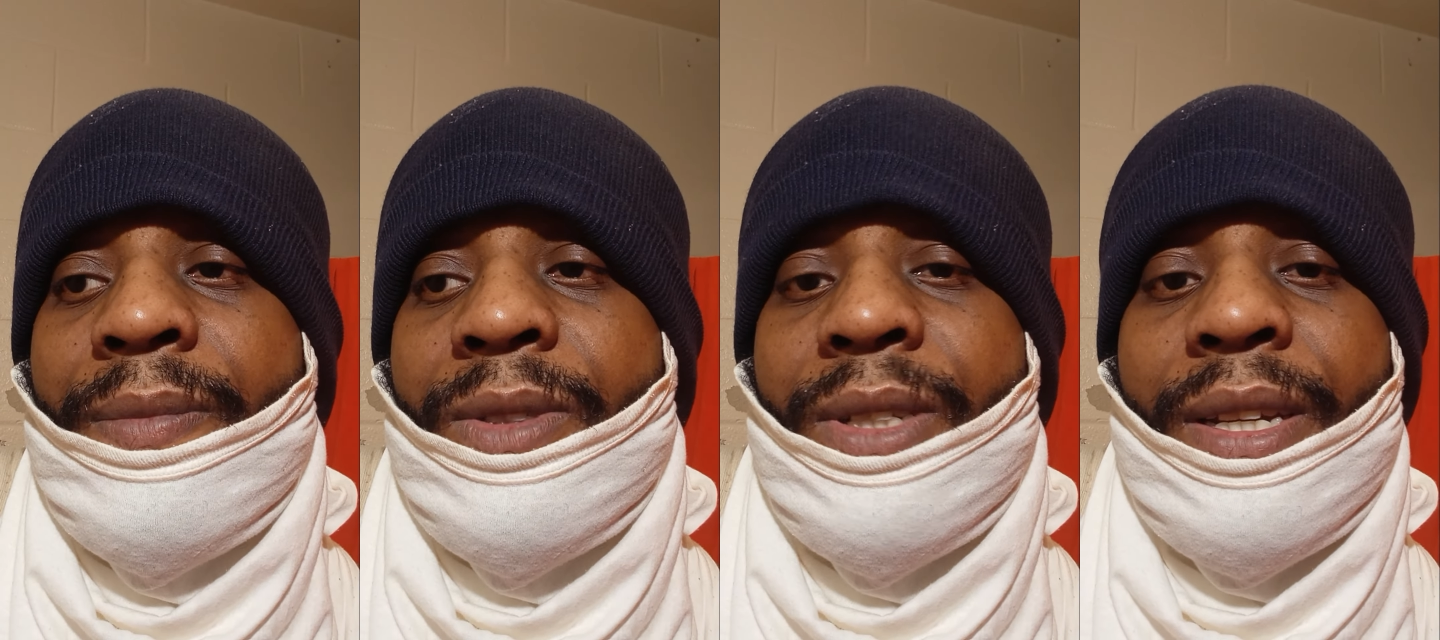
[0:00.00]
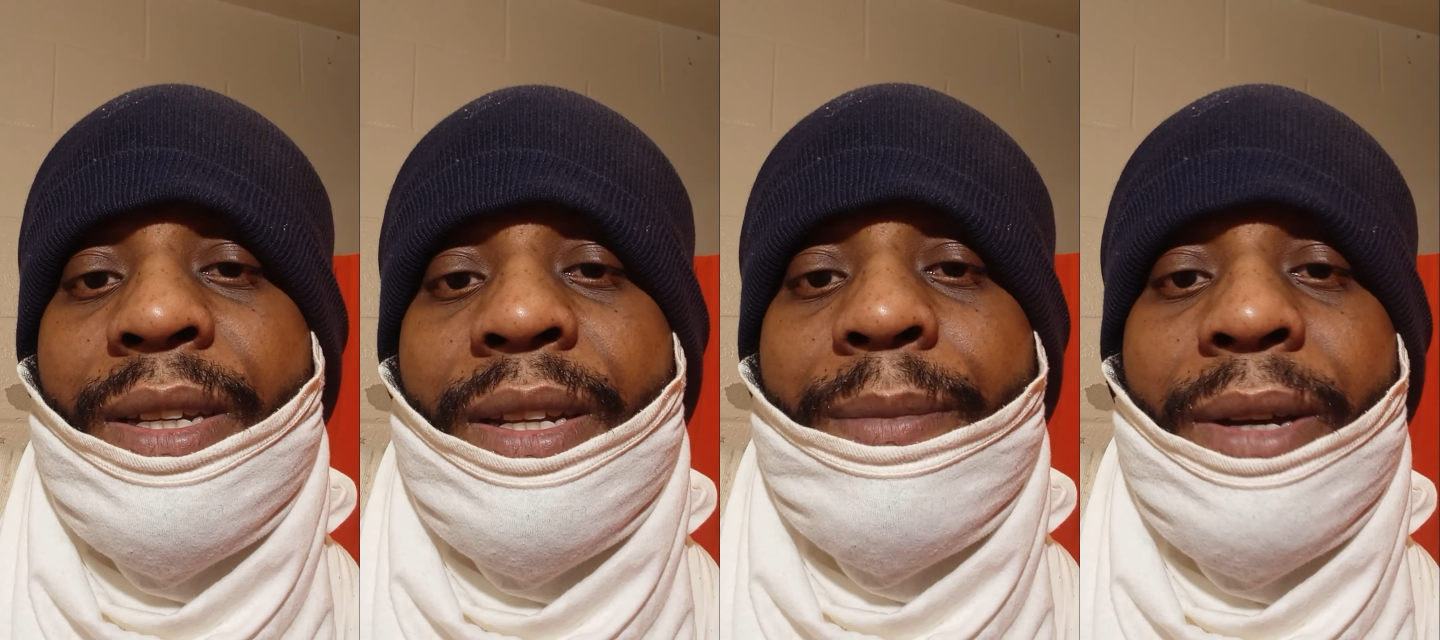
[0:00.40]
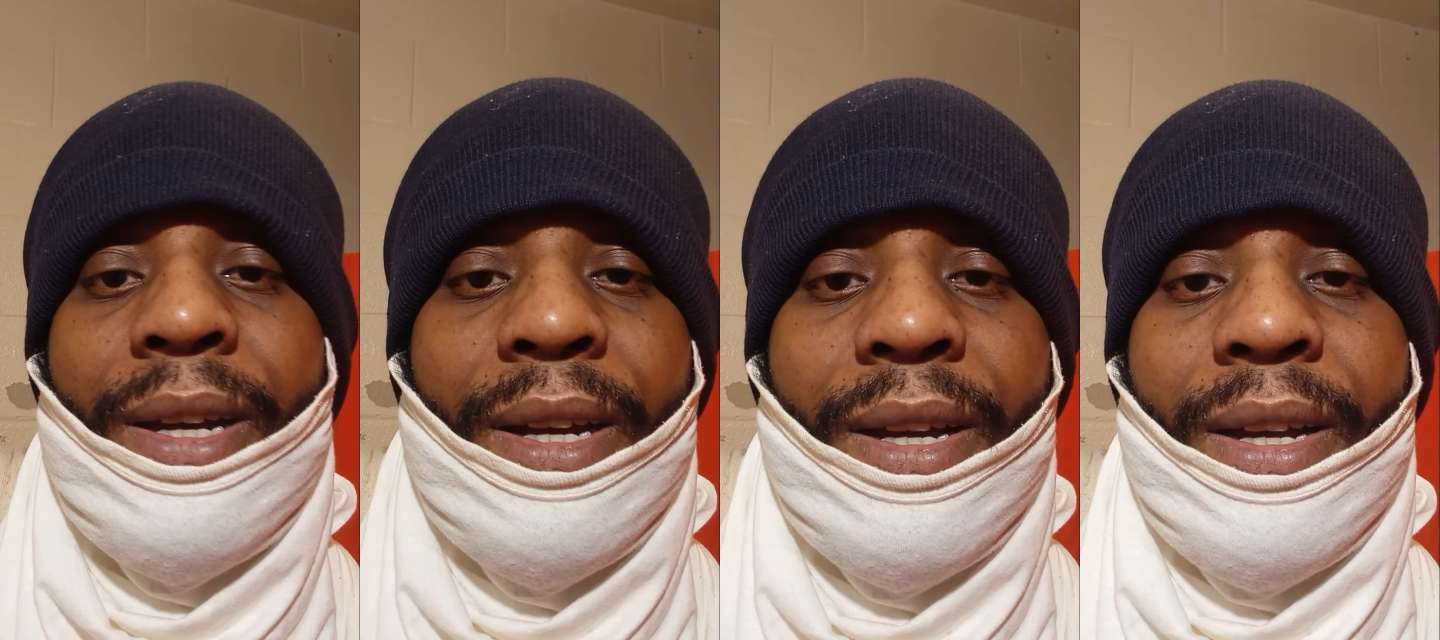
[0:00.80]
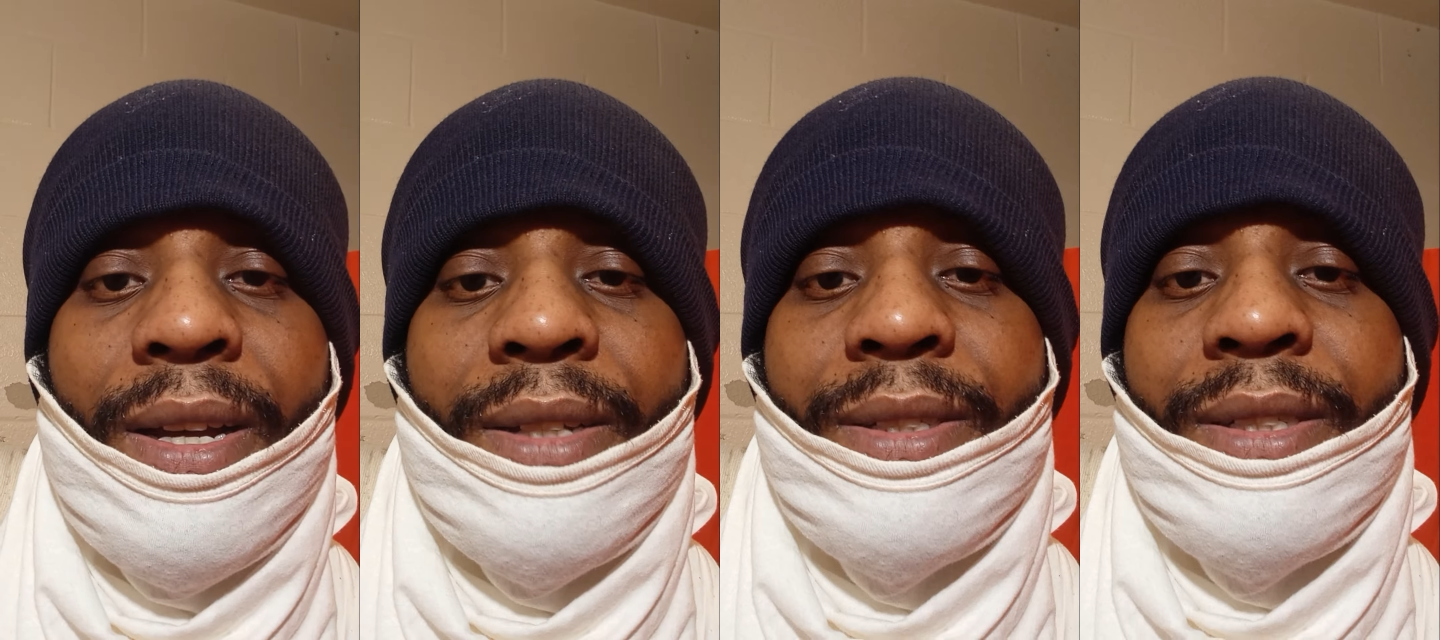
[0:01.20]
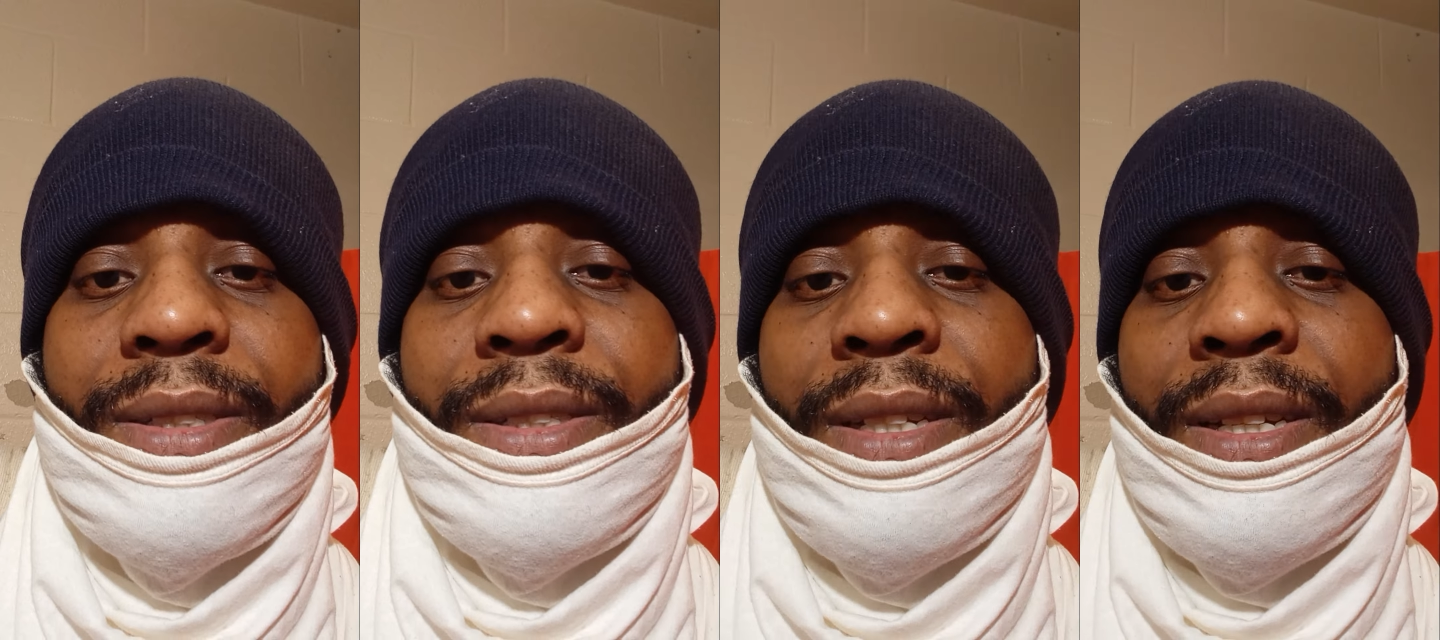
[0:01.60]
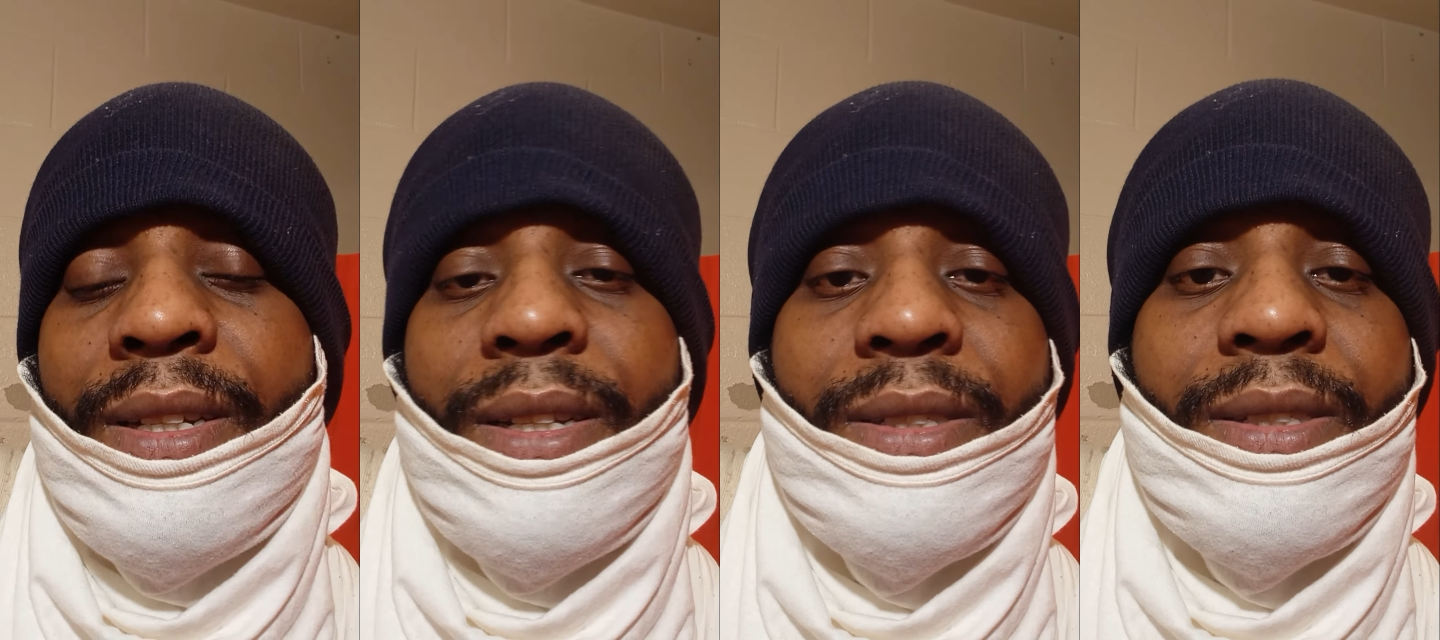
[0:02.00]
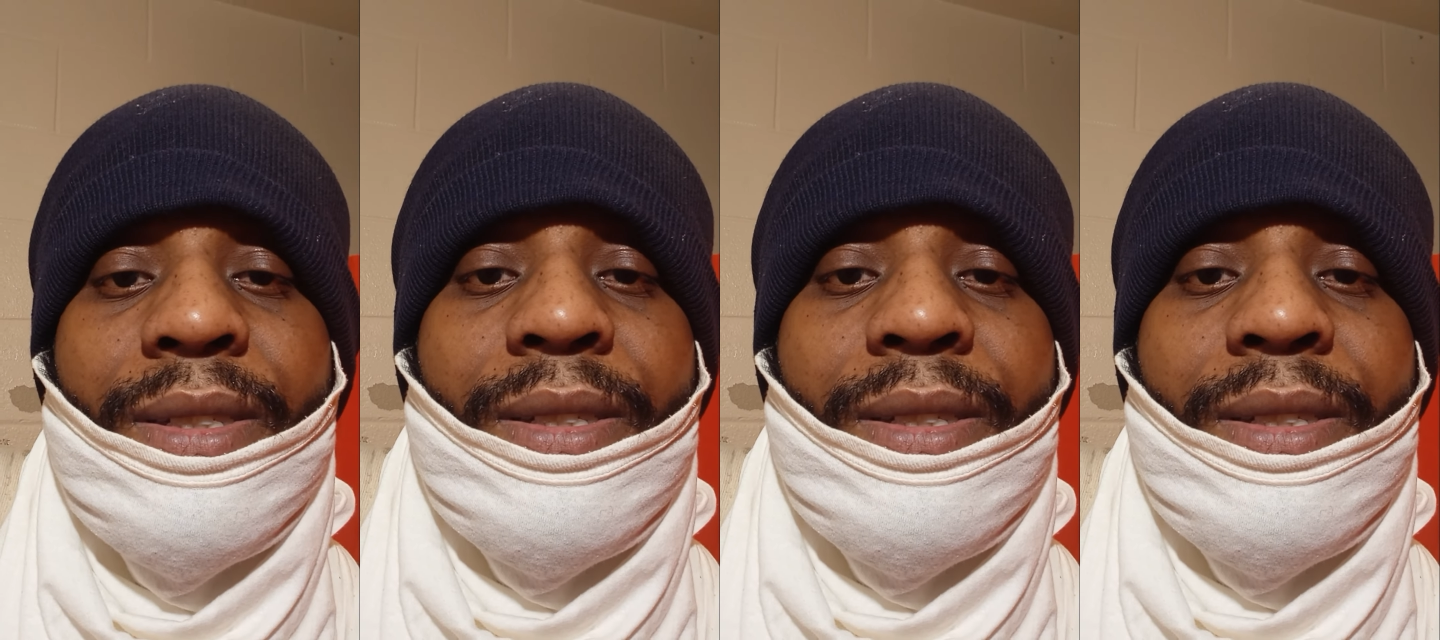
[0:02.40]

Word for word: shaking their behinds and listening